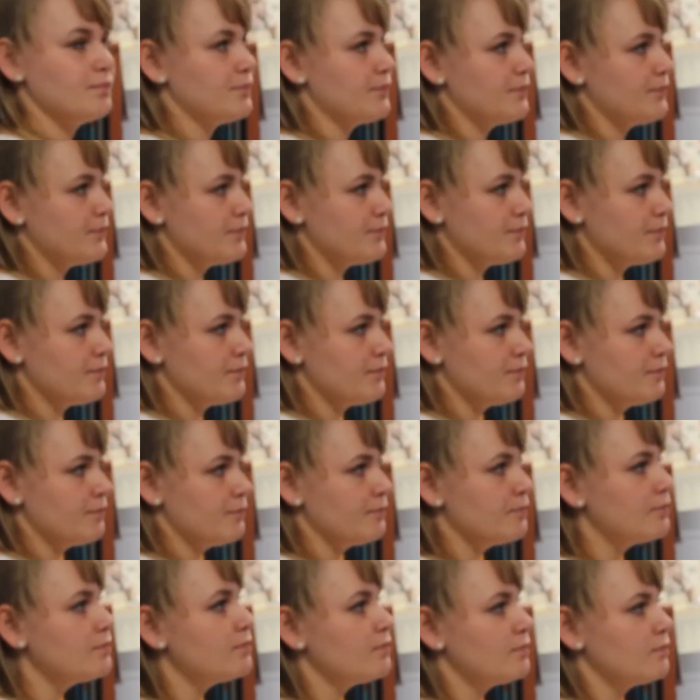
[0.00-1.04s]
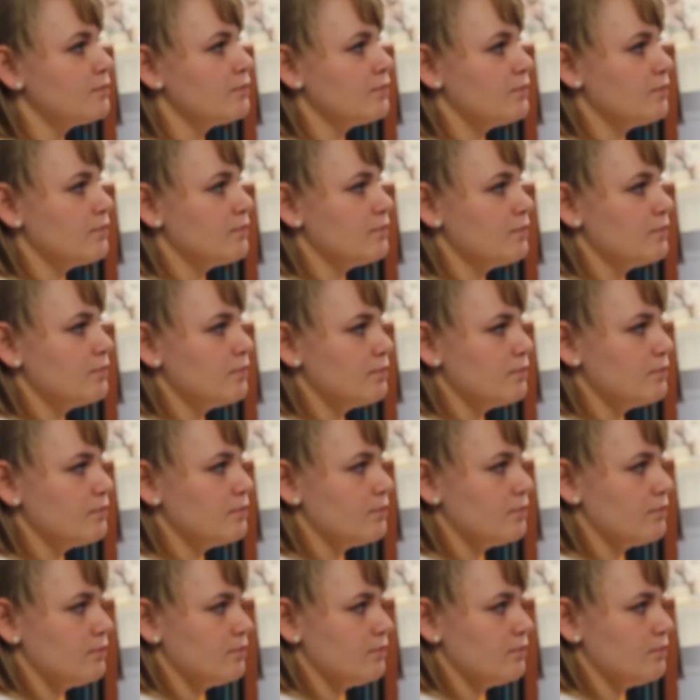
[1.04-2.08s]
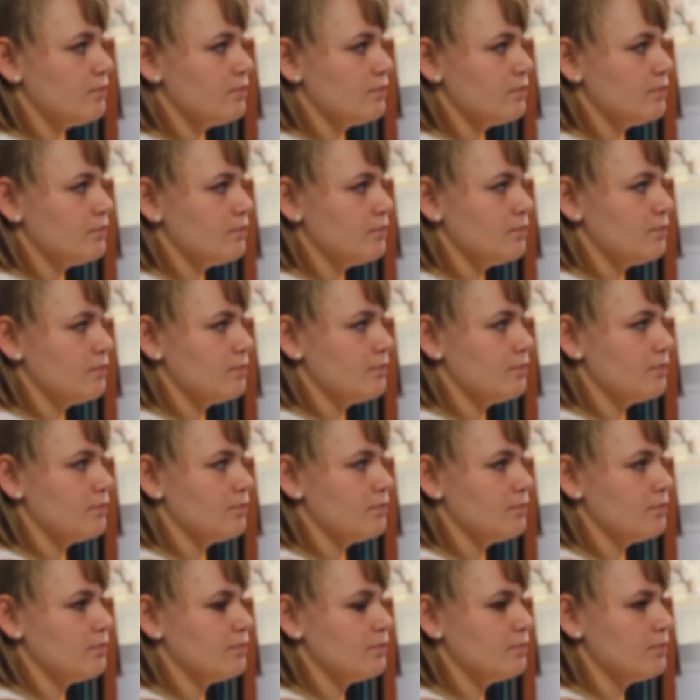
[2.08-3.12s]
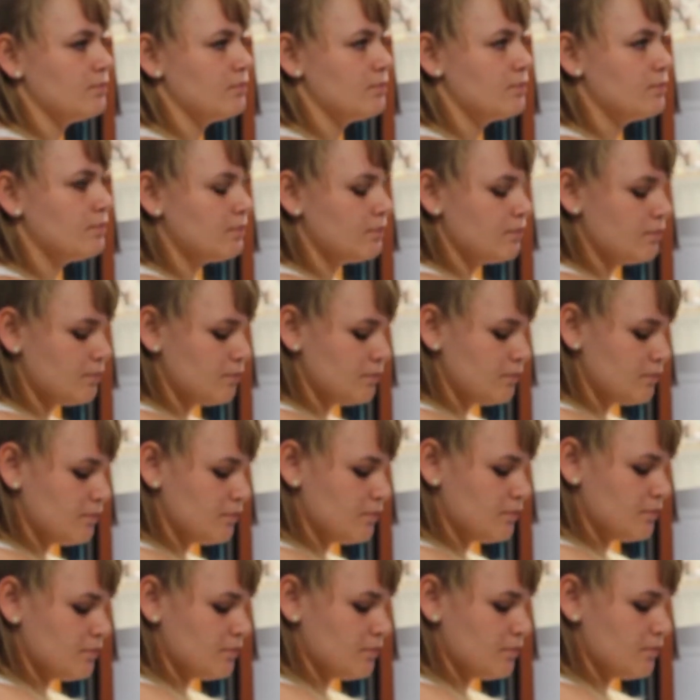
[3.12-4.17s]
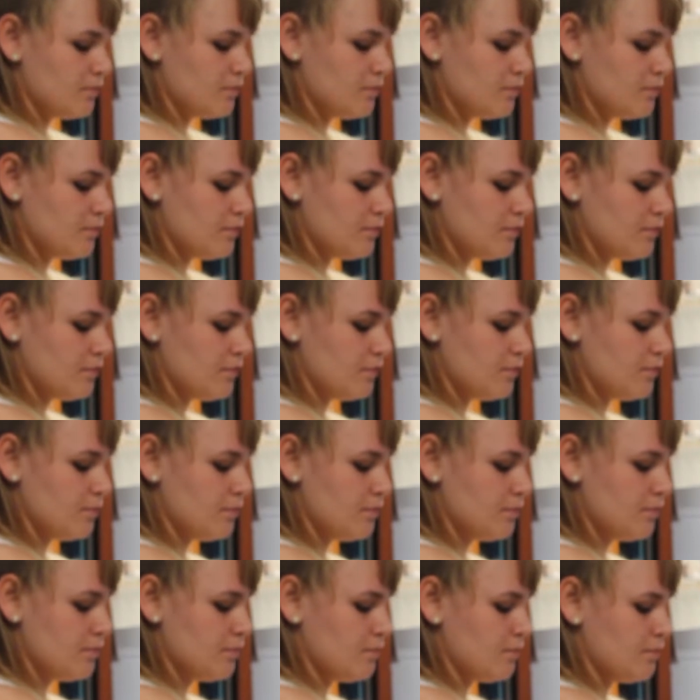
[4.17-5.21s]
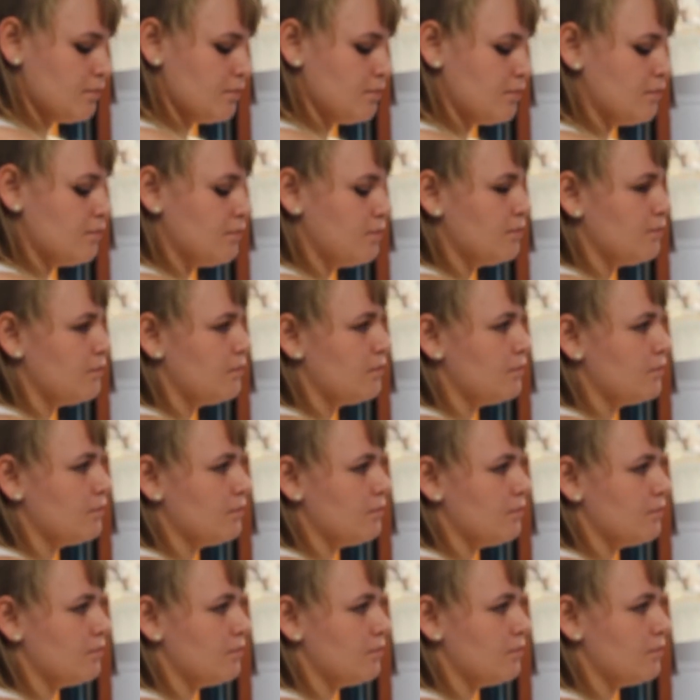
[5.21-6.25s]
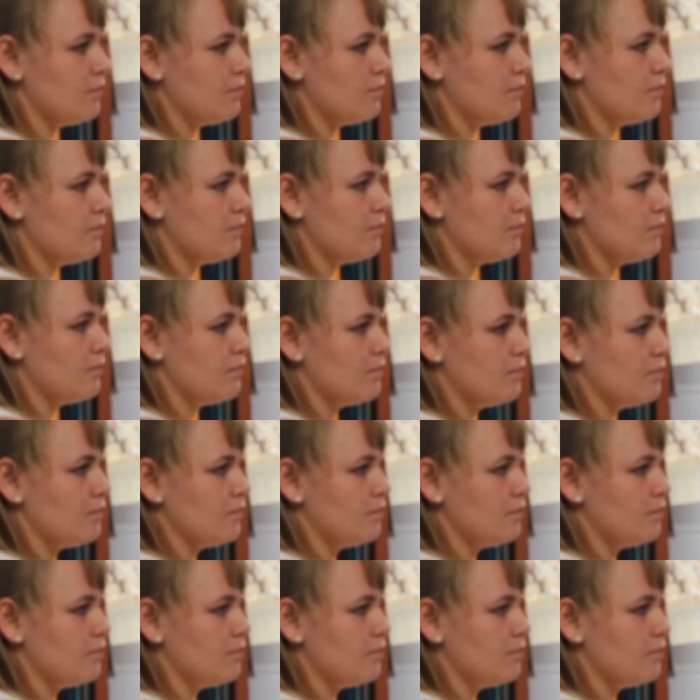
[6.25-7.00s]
(silent)